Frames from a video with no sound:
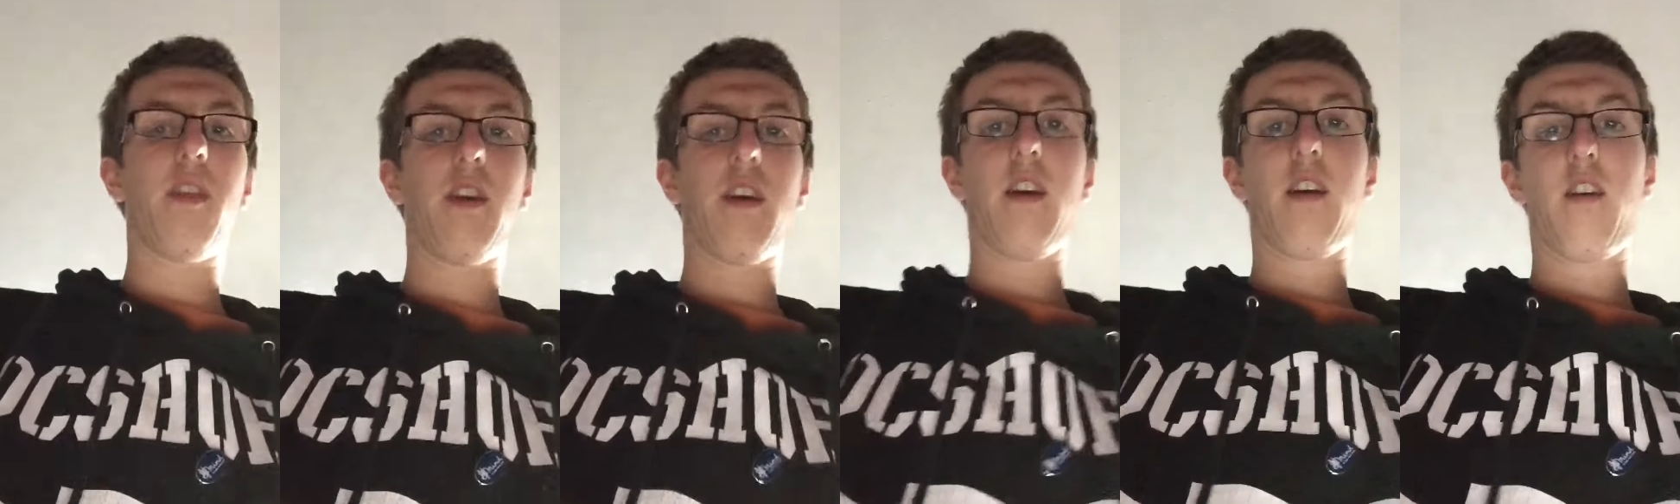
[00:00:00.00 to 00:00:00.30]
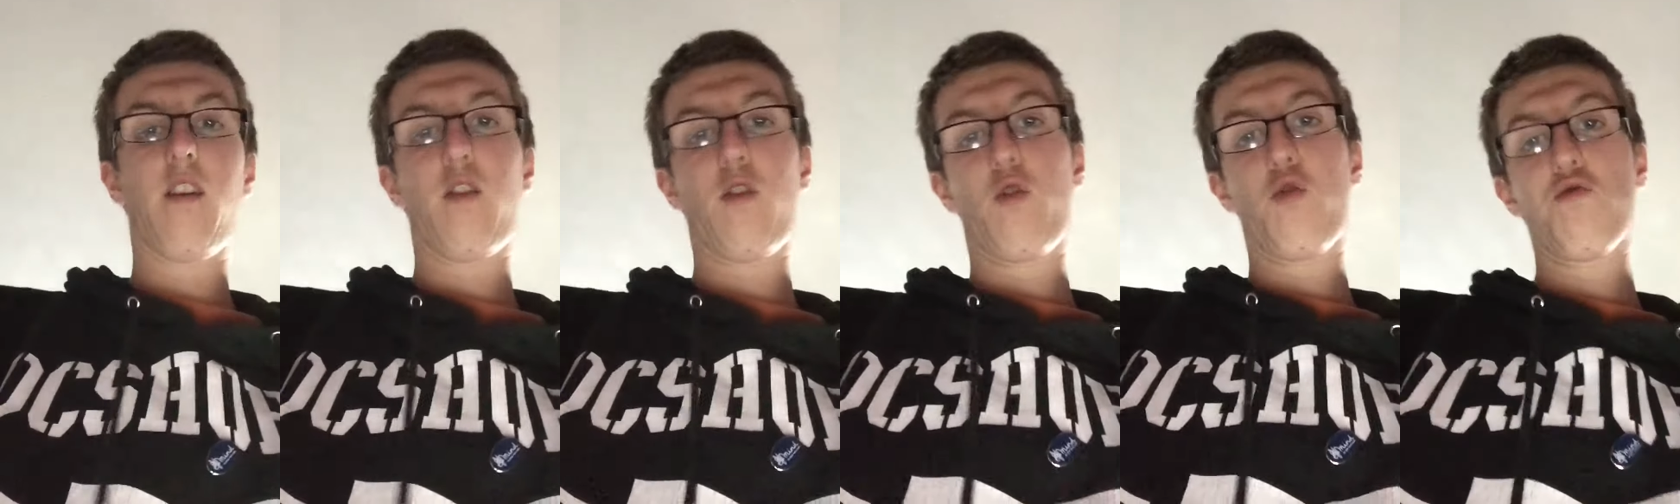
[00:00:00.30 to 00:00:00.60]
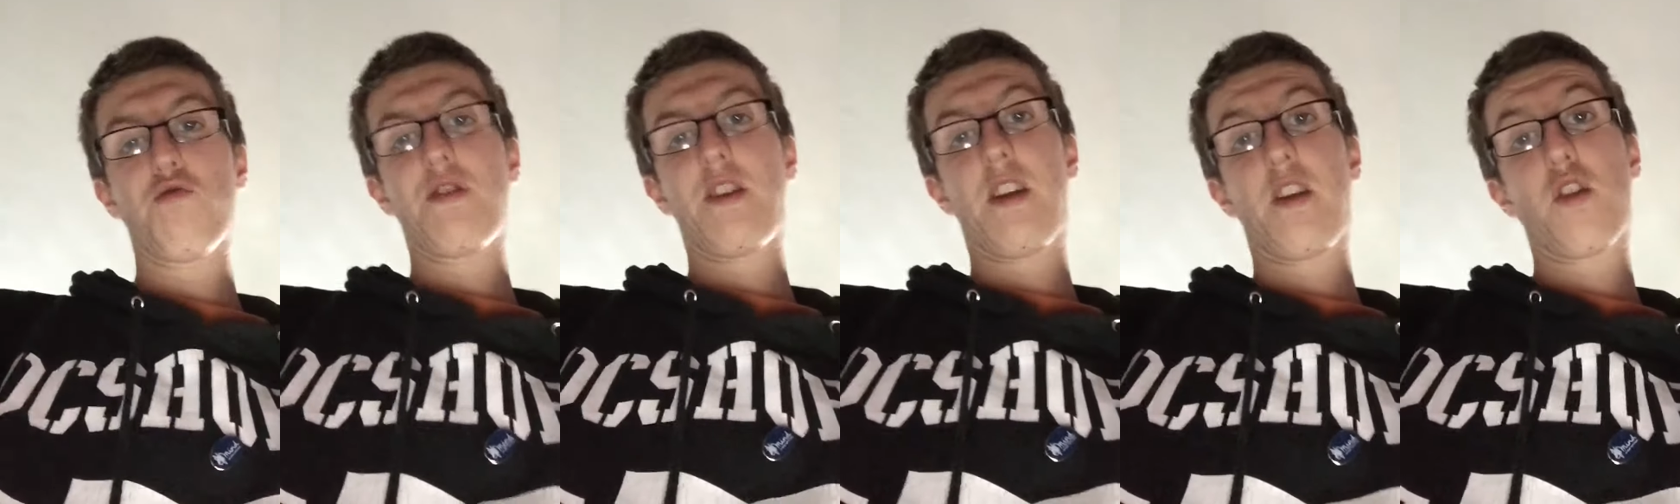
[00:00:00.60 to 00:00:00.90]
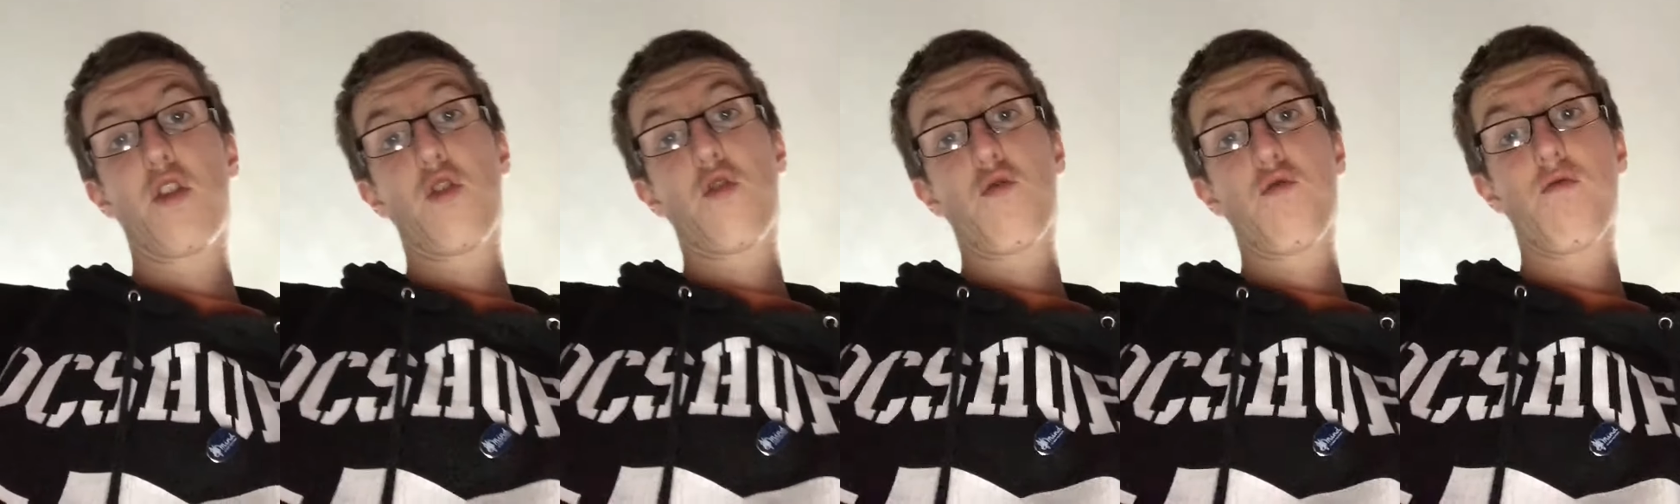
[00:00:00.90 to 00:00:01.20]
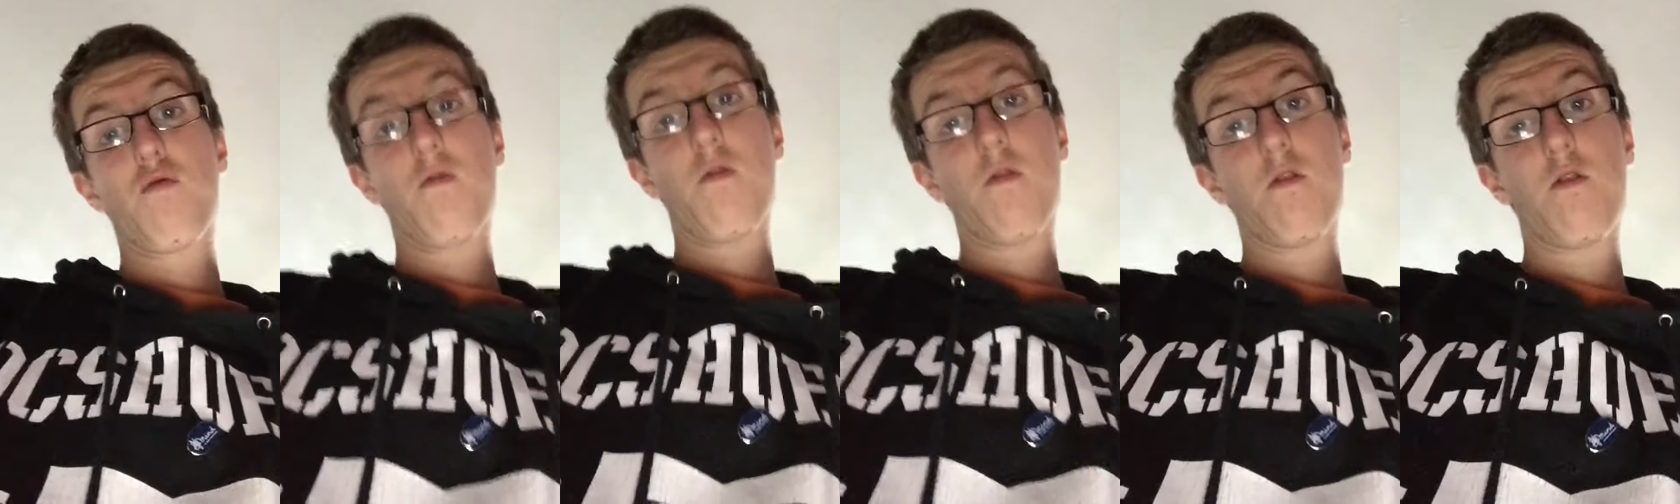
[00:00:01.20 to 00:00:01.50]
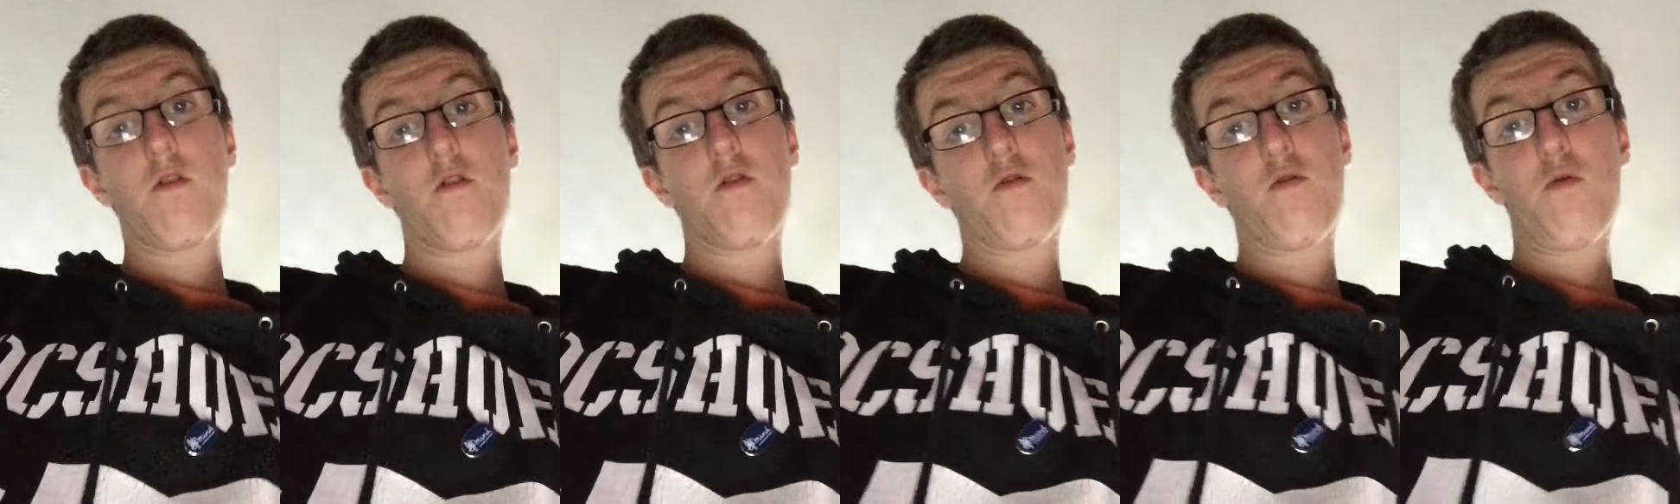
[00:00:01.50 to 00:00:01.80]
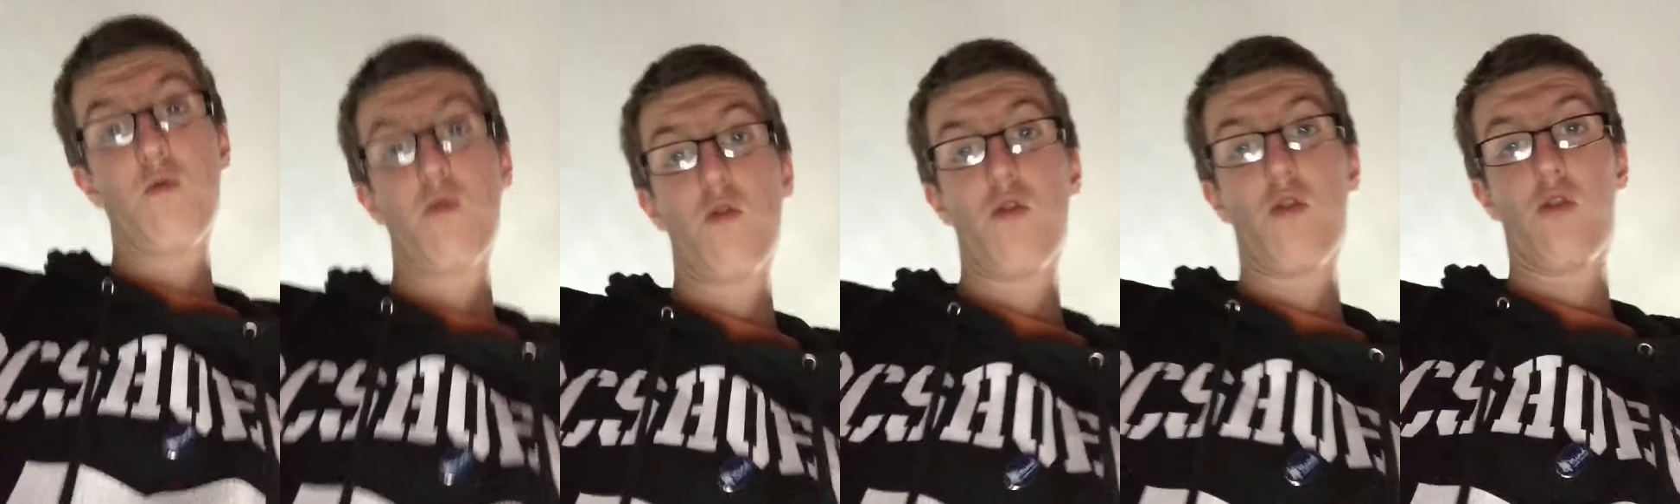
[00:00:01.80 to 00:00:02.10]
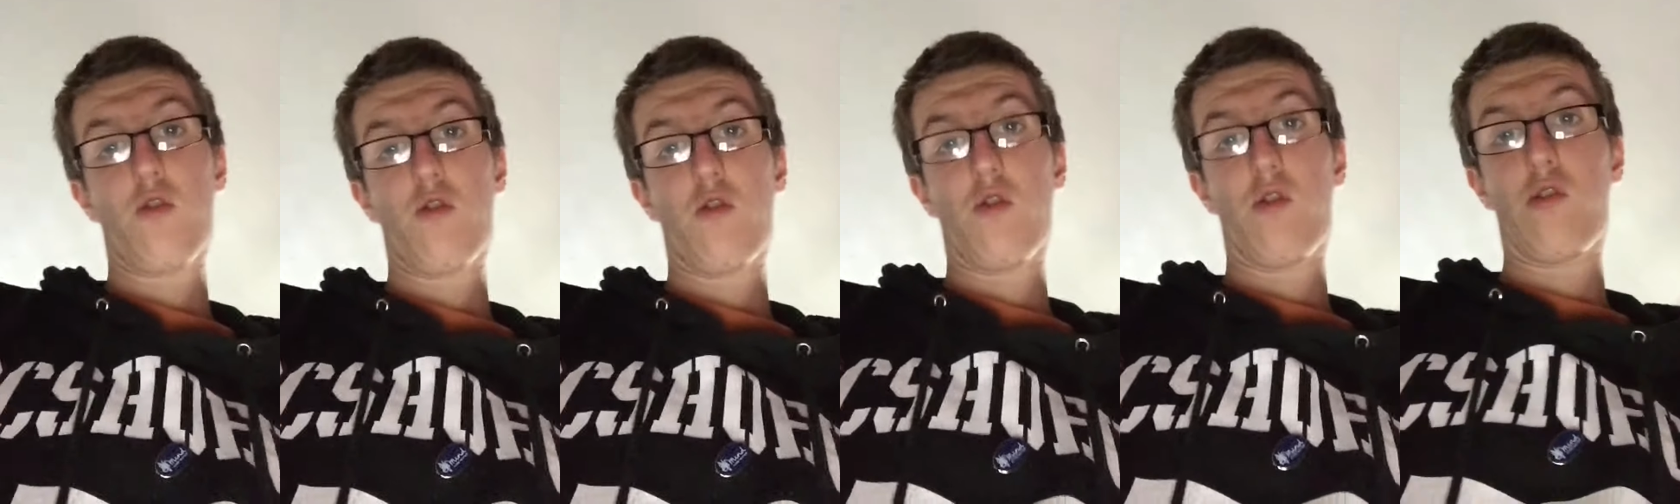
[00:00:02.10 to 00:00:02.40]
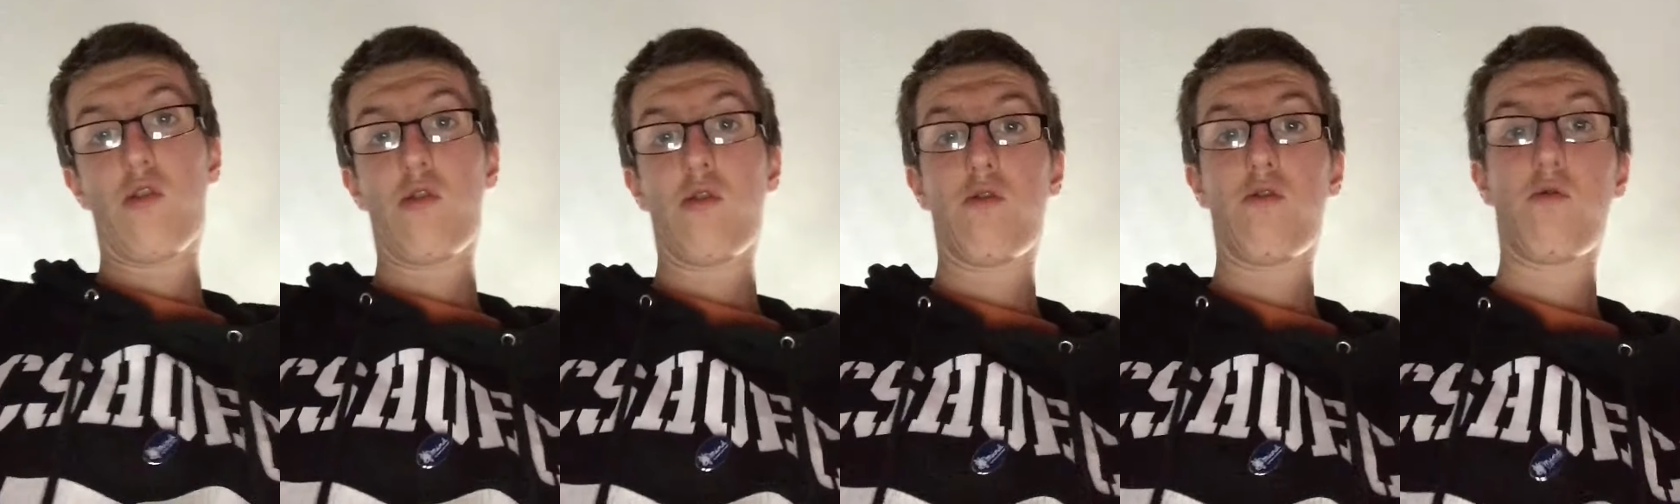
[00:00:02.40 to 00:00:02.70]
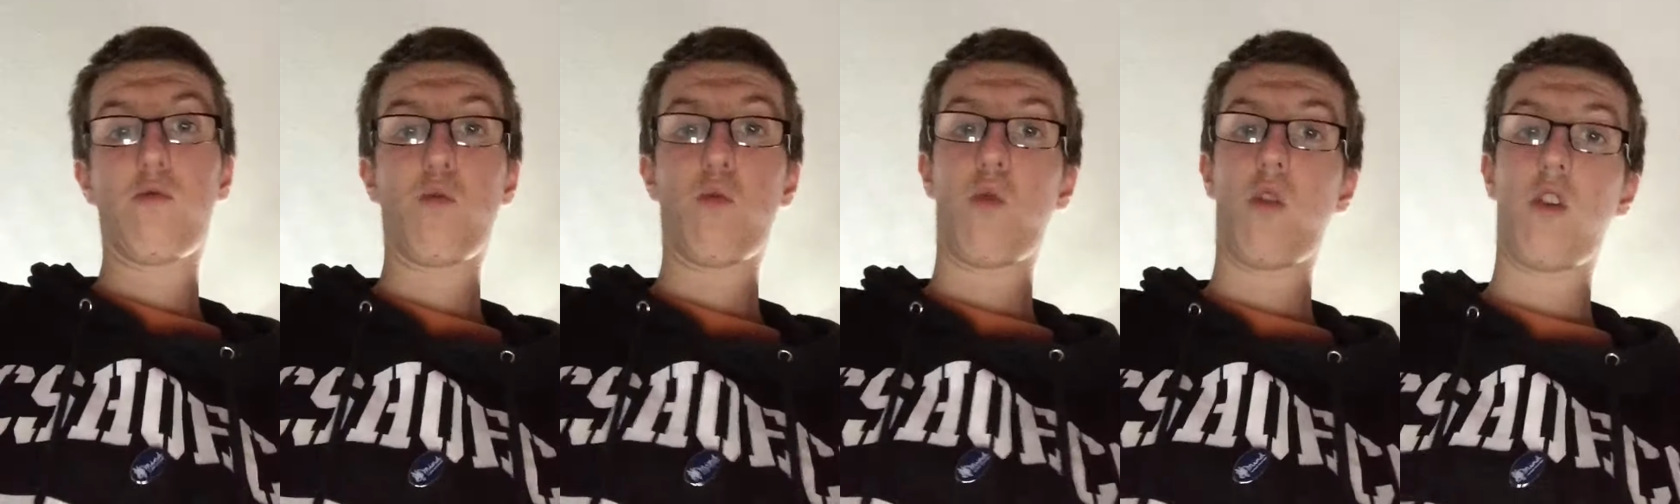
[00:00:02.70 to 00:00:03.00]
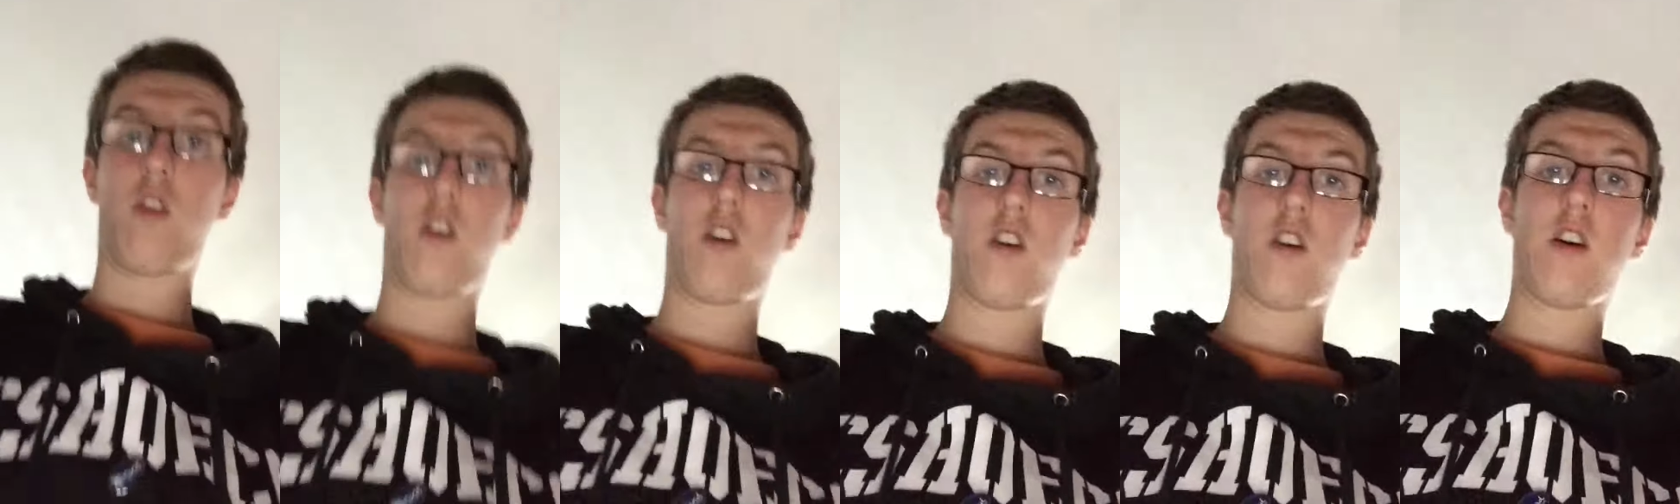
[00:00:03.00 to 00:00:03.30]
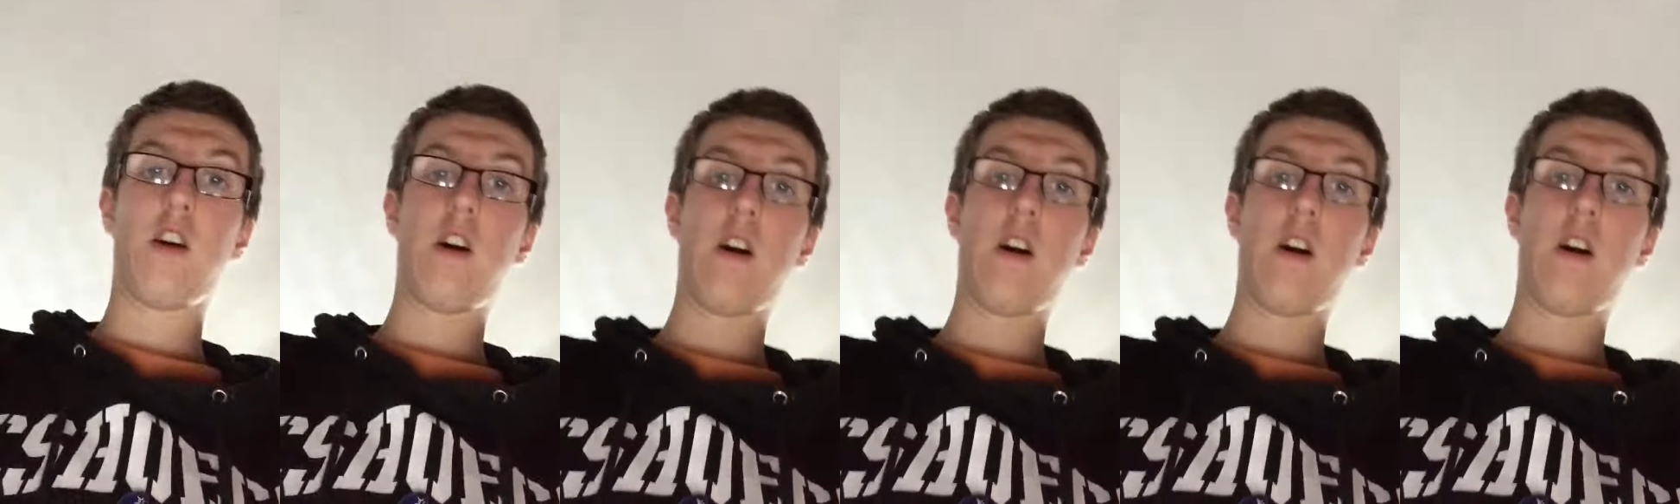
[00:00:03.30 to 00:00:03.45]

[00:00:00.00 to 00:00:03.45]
they're already through or what.